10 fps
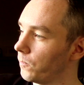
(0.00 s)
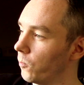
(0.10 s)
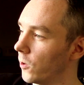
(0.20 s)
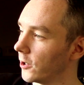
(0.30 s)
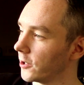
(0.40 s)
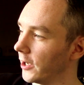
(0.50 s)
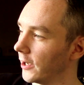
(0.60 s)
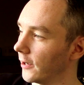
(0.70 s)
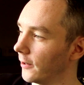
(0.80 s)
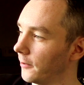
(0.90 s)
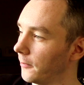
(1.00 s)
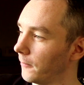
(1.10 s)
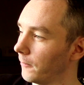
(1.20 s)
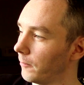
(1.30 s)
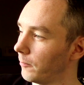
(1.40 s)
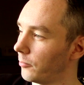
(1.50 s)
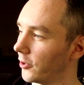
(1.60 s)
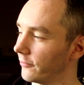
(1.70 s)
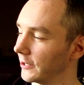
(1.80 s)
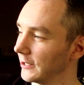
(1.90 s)
working
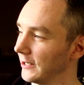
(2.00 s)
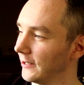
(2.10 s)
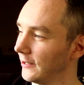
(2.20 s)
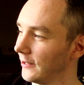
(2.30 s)
perfectly.